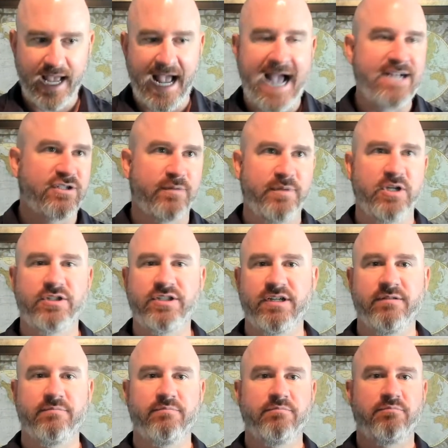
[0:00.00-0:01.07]

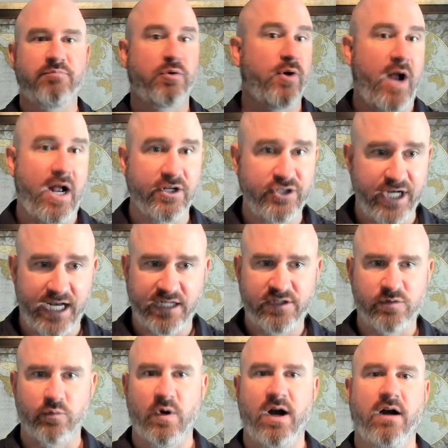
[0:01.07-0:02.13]
attribution
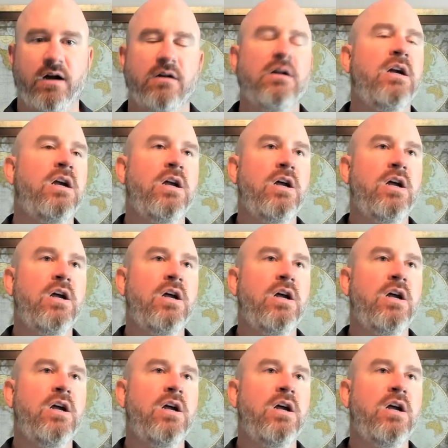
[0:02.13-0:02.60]
projects where